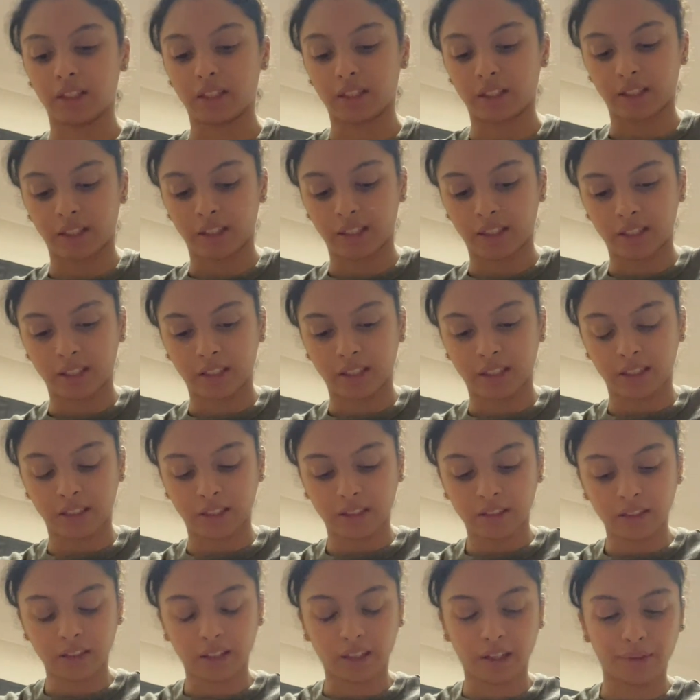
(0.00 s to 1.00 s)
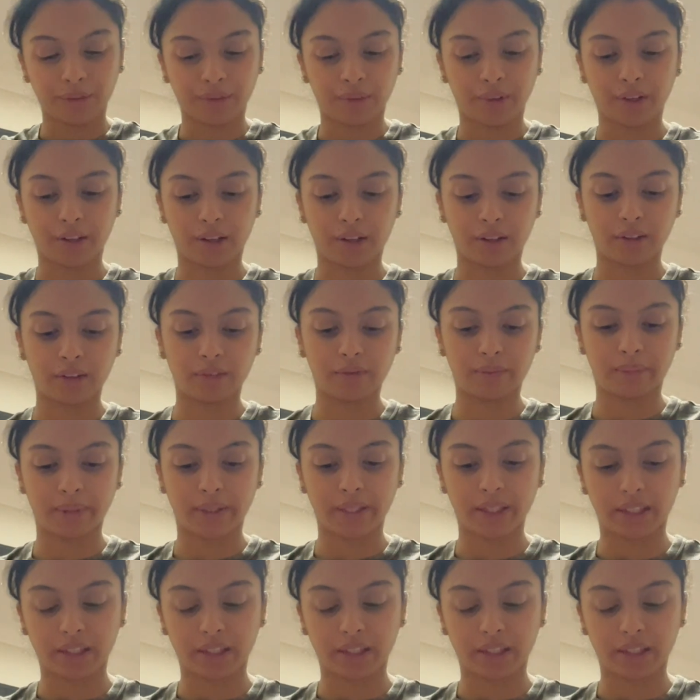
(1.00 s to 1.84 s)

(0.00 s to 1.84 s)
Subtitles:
and then until I run out of my